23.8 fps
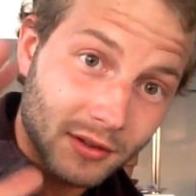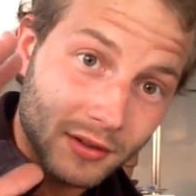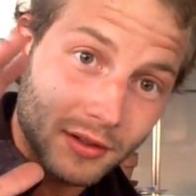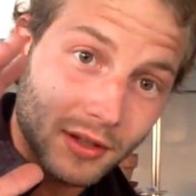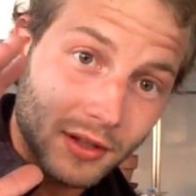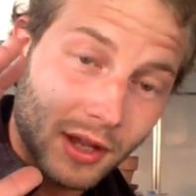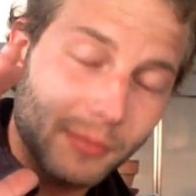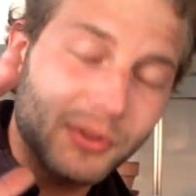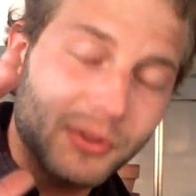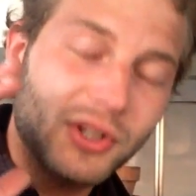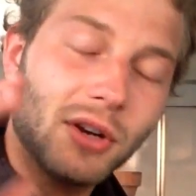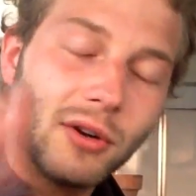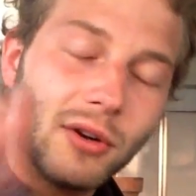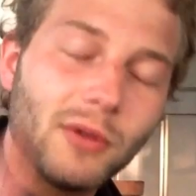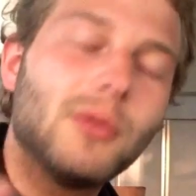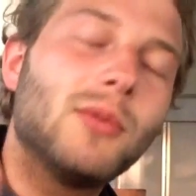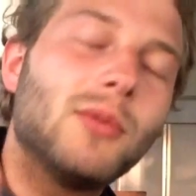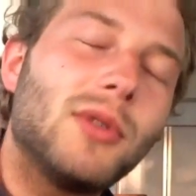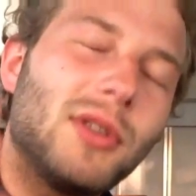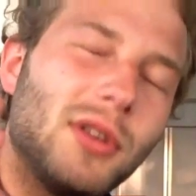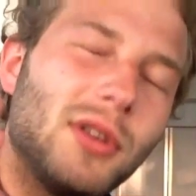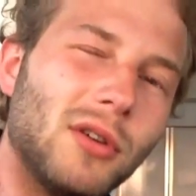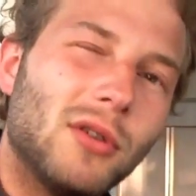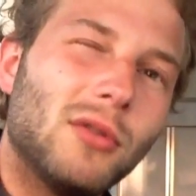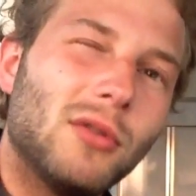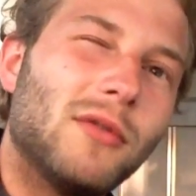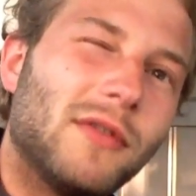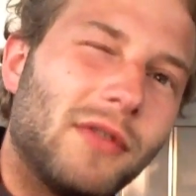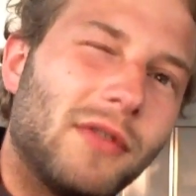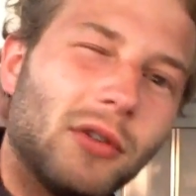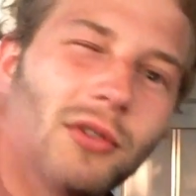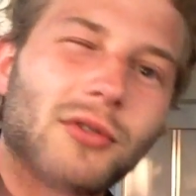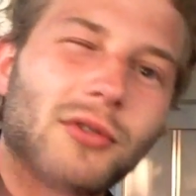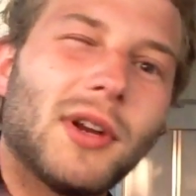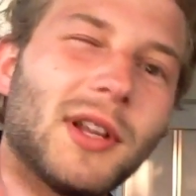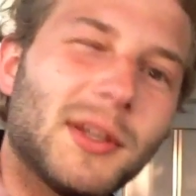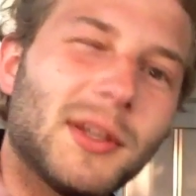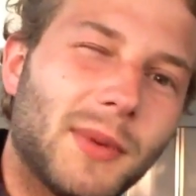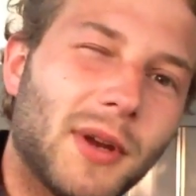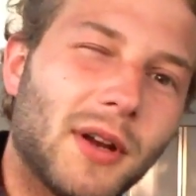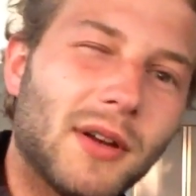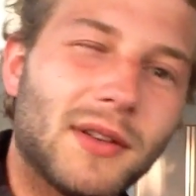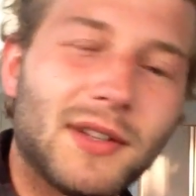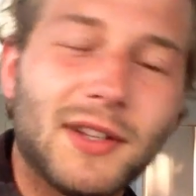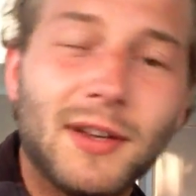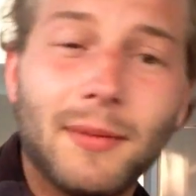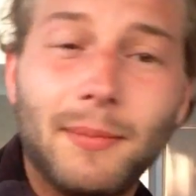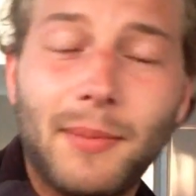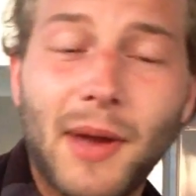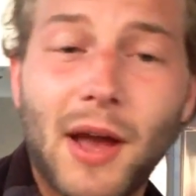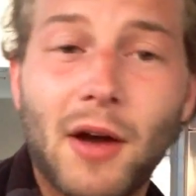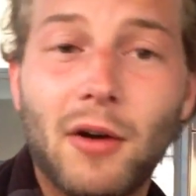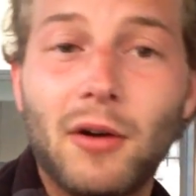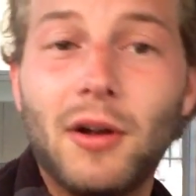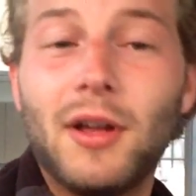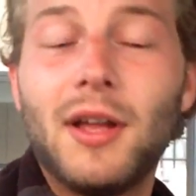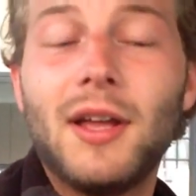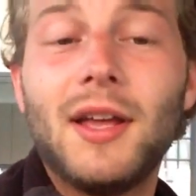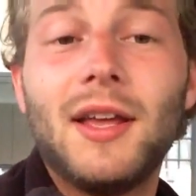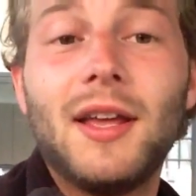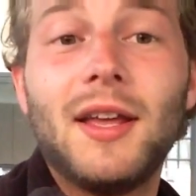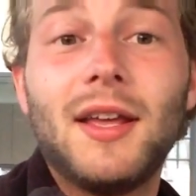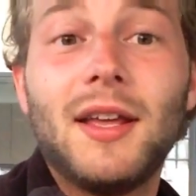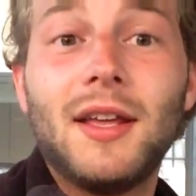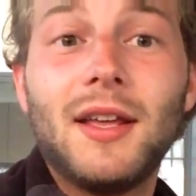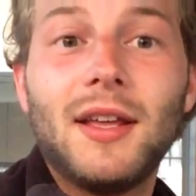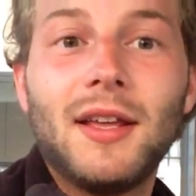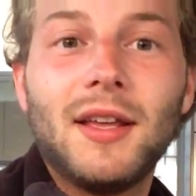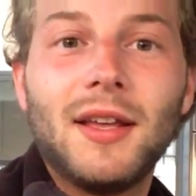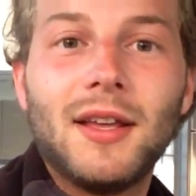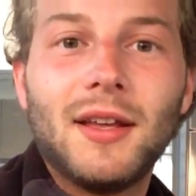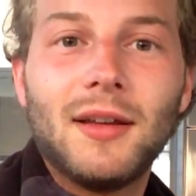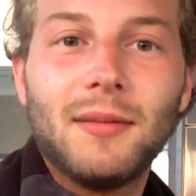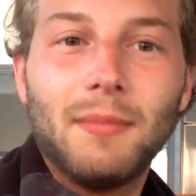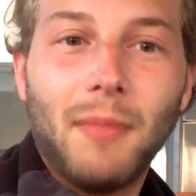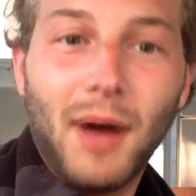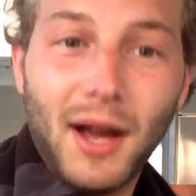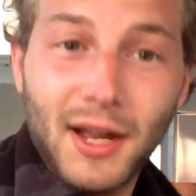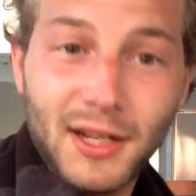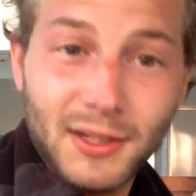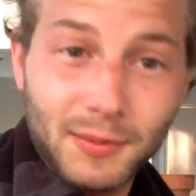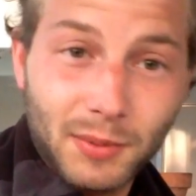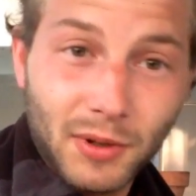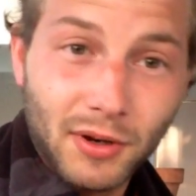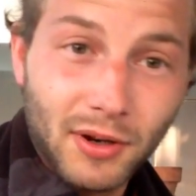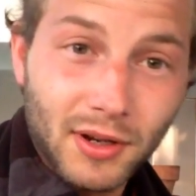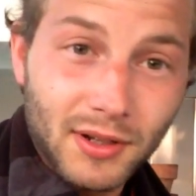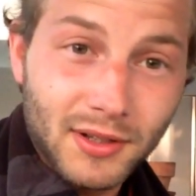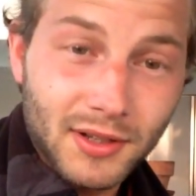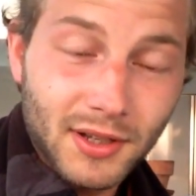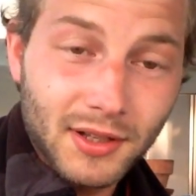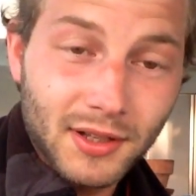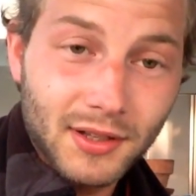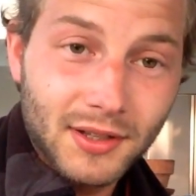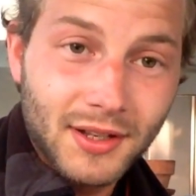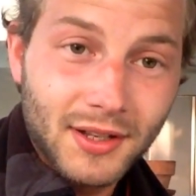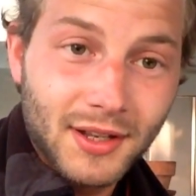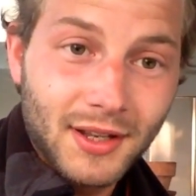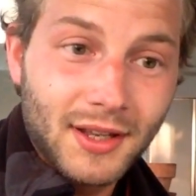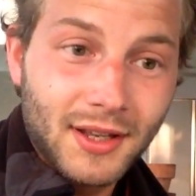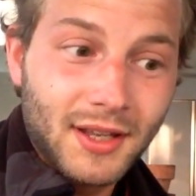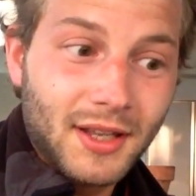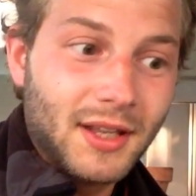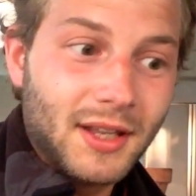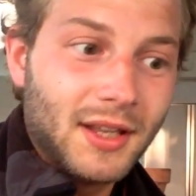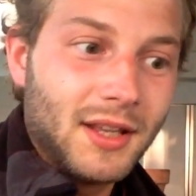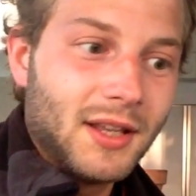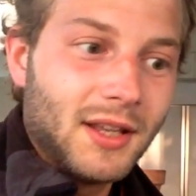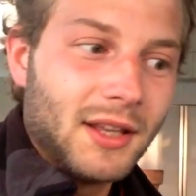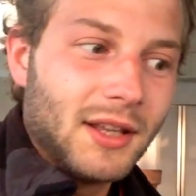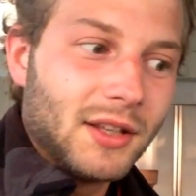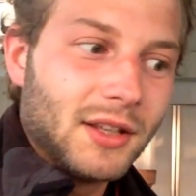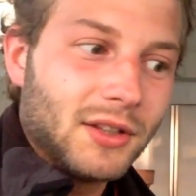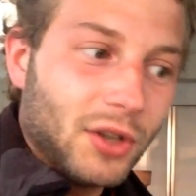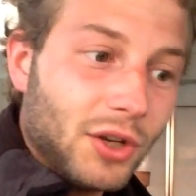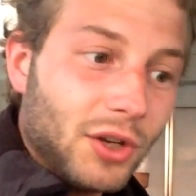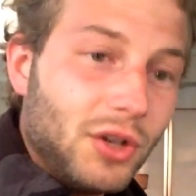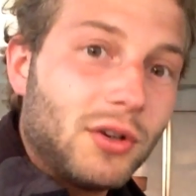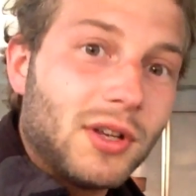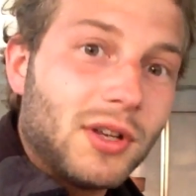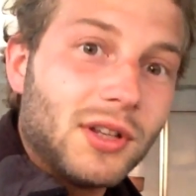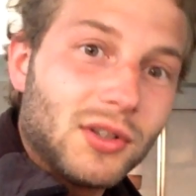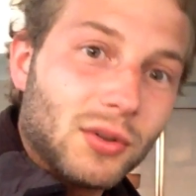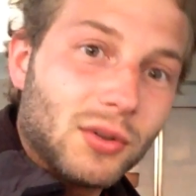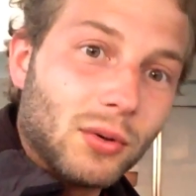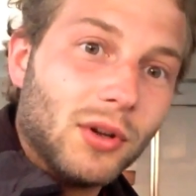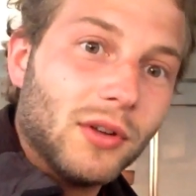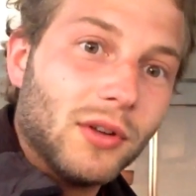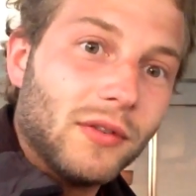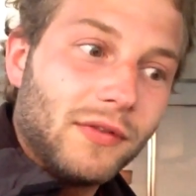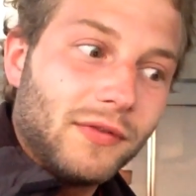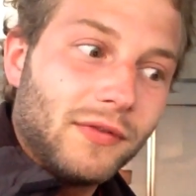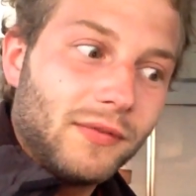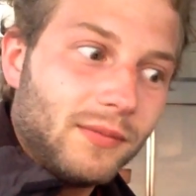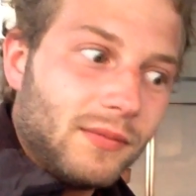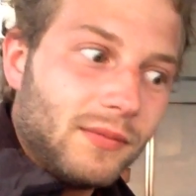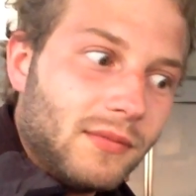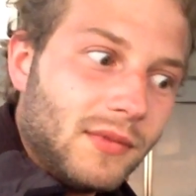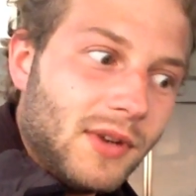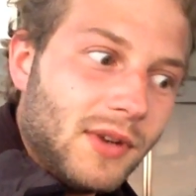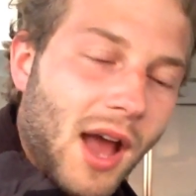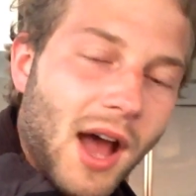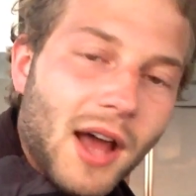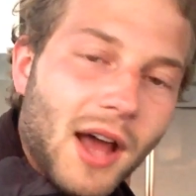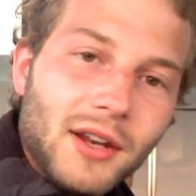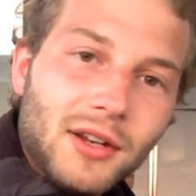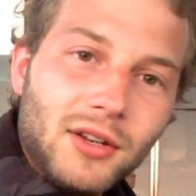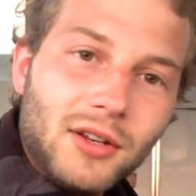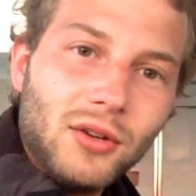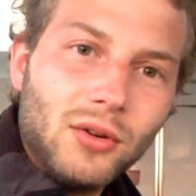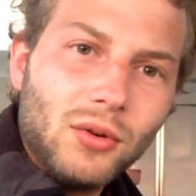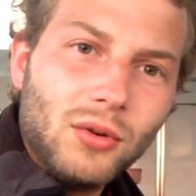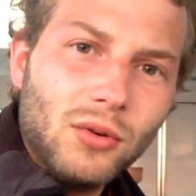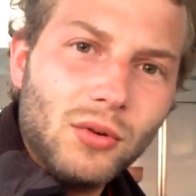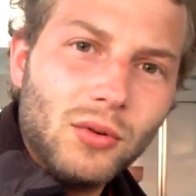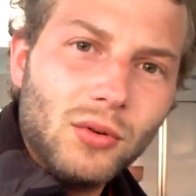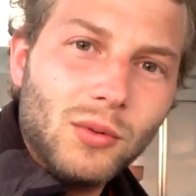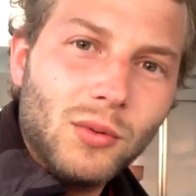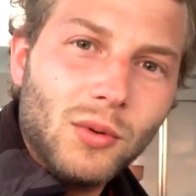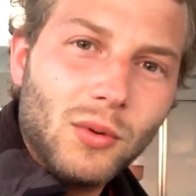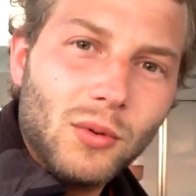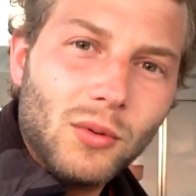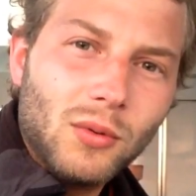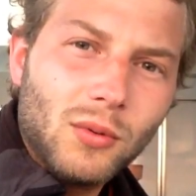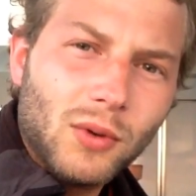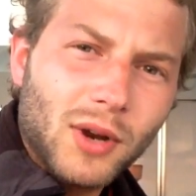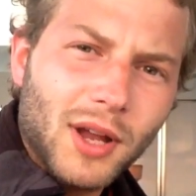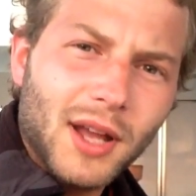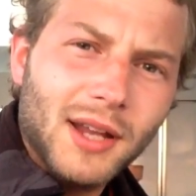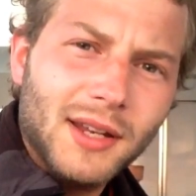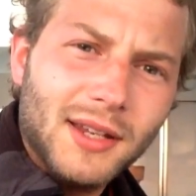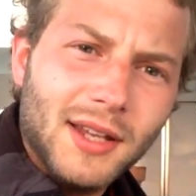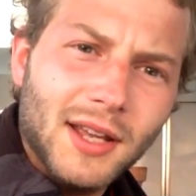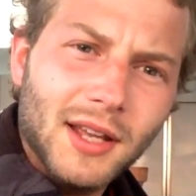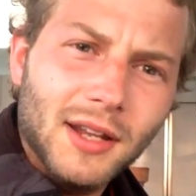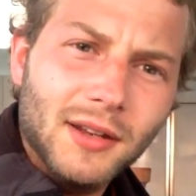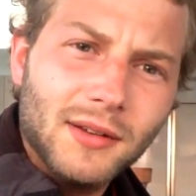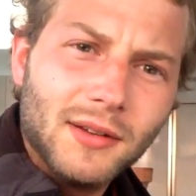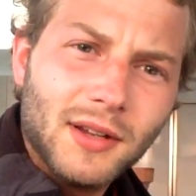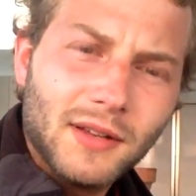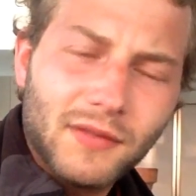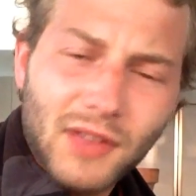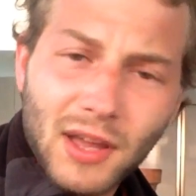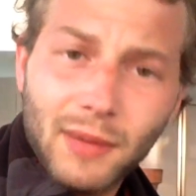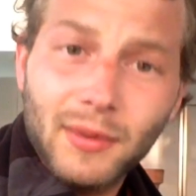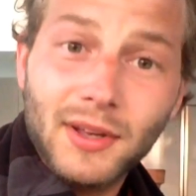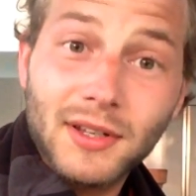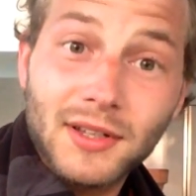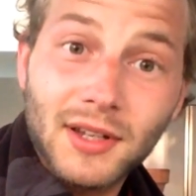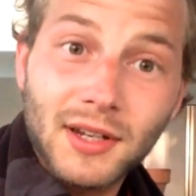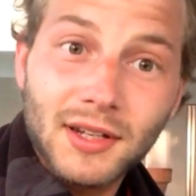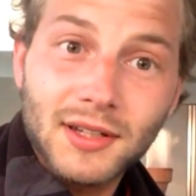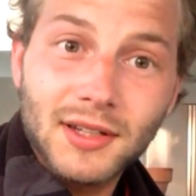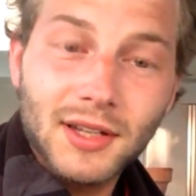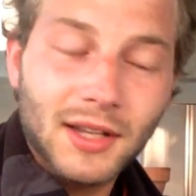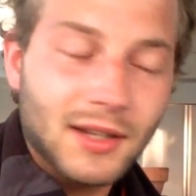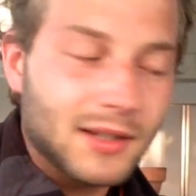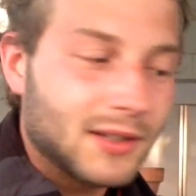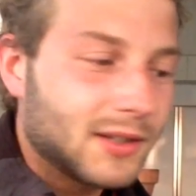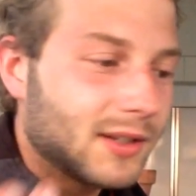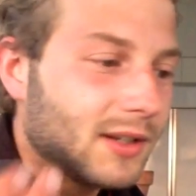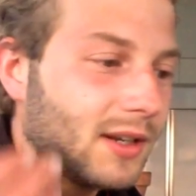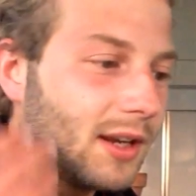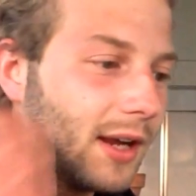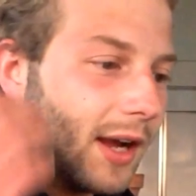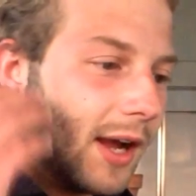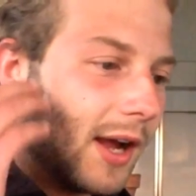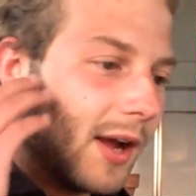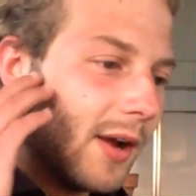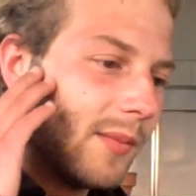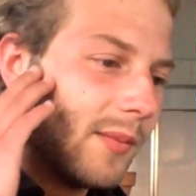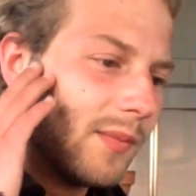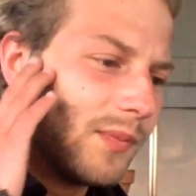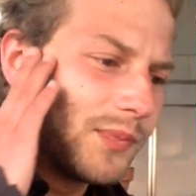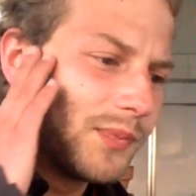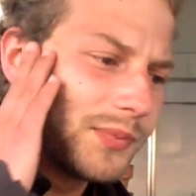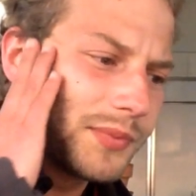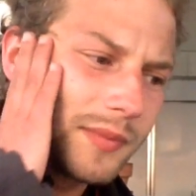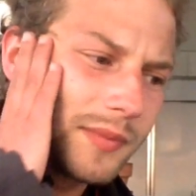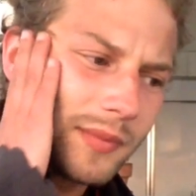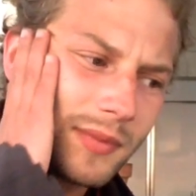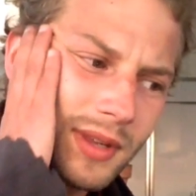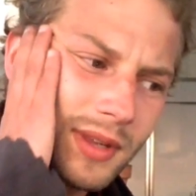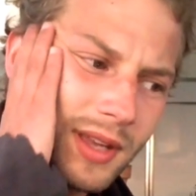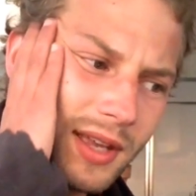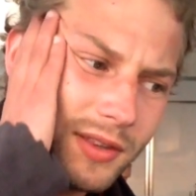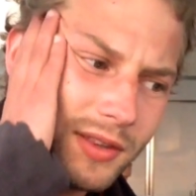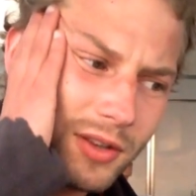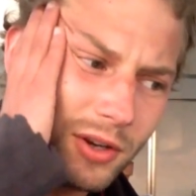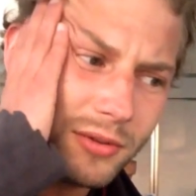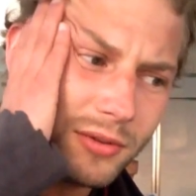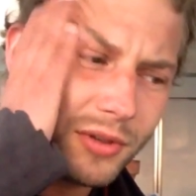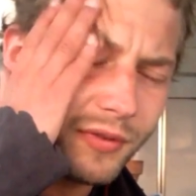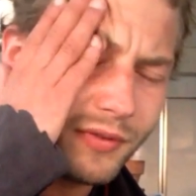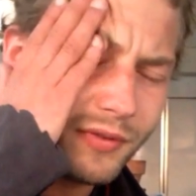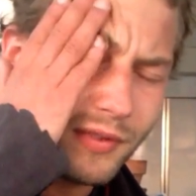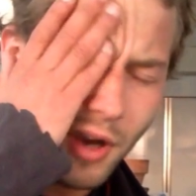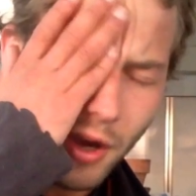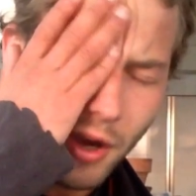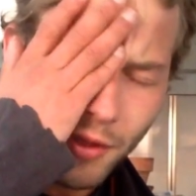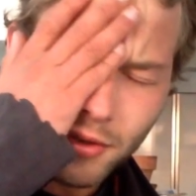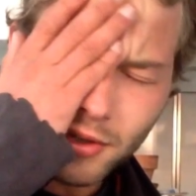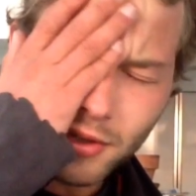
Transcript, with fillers: I'm sharing with you full transparency about my experiences so you can sort of not do what I did, if that makes any sense. Um, in terms of other